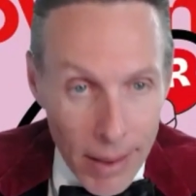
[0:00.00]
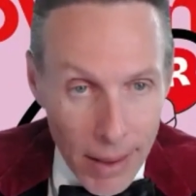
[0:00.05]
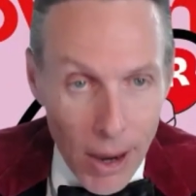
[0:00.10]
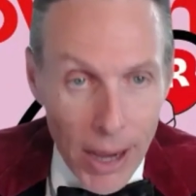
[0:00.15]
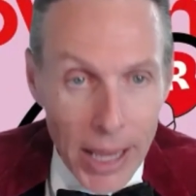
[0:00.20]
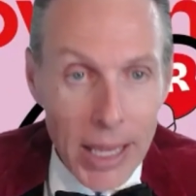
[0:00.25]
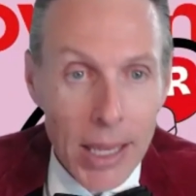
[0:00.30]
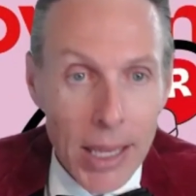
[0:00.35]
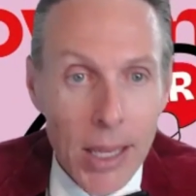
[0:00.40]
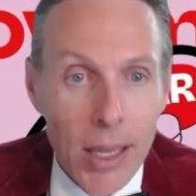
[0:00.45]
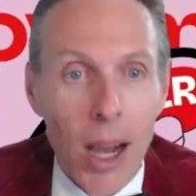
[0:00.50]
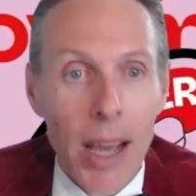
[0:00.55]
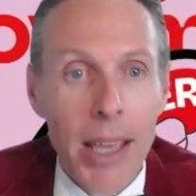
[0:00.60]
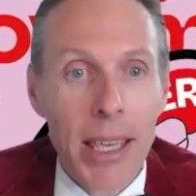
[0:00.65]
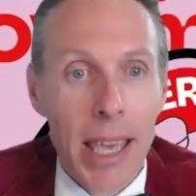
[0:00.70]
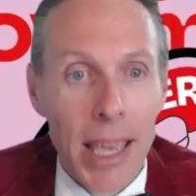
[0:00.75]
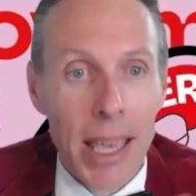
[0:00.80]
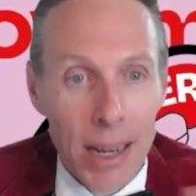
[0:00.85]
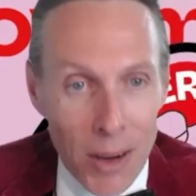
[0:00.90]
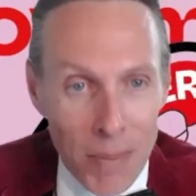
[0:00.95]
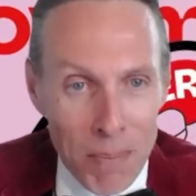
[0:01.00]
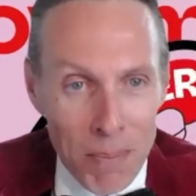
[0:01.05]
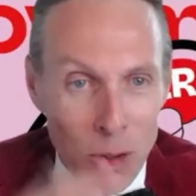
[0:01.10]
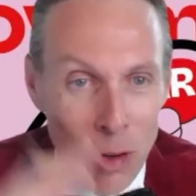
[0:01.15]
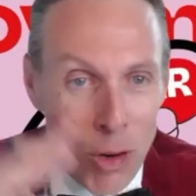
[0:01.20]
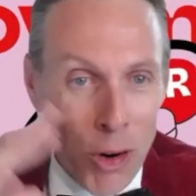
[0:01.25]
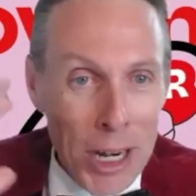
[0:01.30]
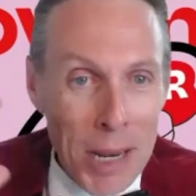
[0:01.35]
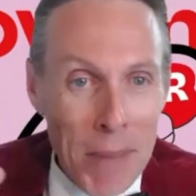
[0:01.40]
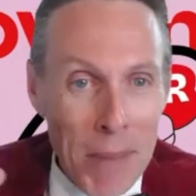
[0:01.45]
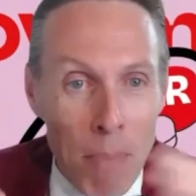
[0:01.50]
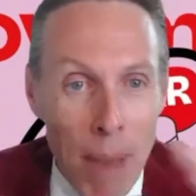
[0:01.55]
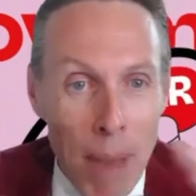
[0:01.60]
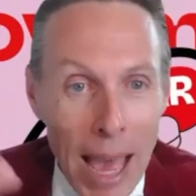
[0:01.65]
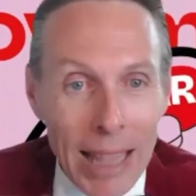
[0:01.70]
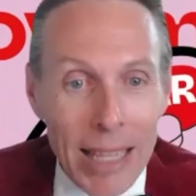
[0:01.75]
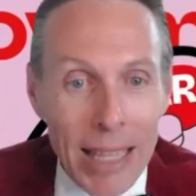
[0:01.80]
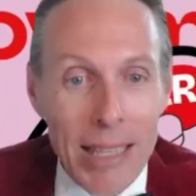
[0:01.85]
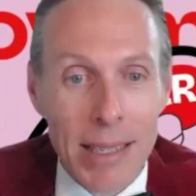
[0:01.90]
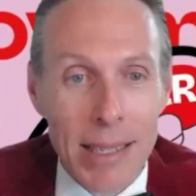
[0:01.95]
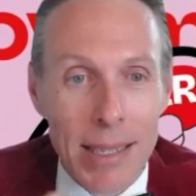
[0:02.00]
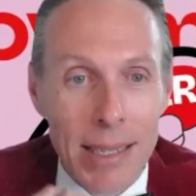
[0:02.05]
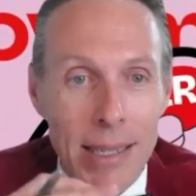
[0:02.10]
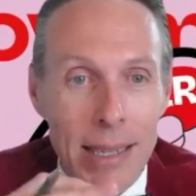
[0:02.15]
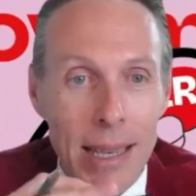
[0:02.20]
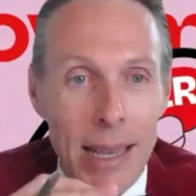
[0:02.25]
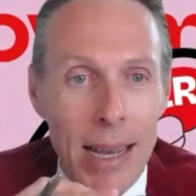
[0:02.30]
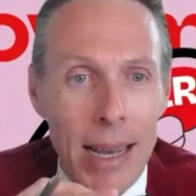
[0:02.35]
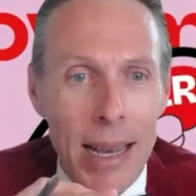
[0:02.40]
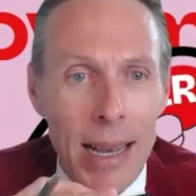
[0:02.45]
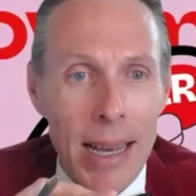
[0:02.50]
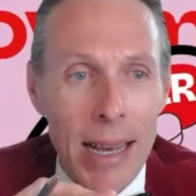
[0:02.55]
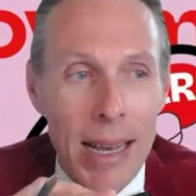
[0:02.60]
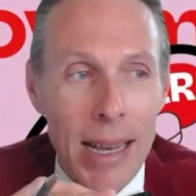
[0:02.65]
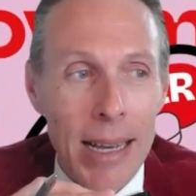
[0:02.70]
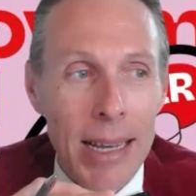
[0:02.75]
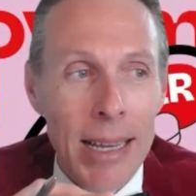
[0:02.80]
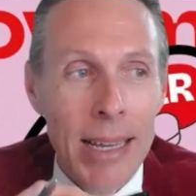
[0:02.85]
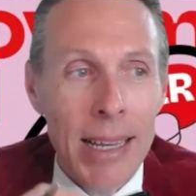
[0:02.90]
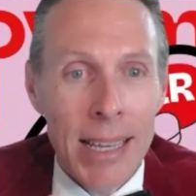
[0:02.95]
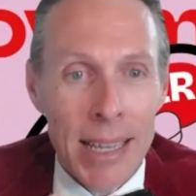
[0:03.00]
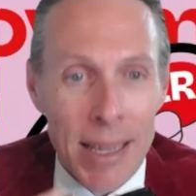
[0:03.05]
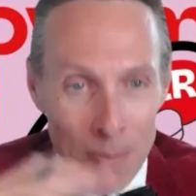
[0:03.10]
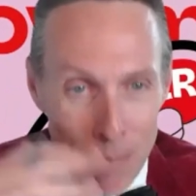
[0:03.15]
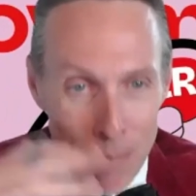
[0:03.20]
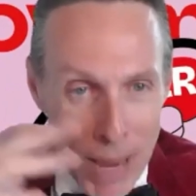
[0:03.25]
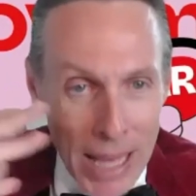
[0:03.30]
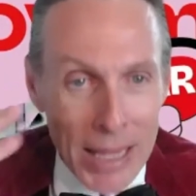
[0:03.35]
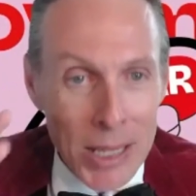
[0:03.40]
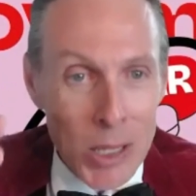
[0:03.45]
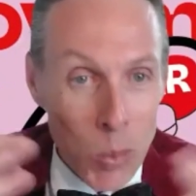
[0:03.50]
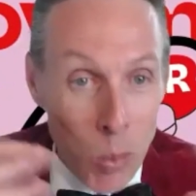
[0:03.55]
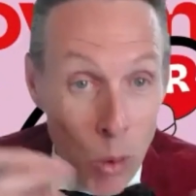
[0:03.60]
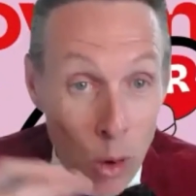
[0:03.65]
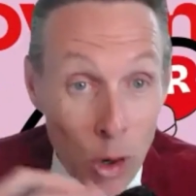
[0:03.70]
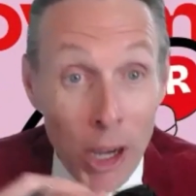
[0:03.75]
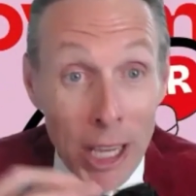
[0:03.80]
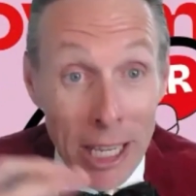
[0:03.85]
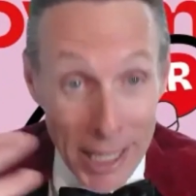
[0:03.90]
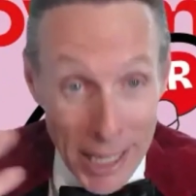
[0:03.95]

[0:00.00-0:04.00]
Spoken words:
I'm trying to balance what I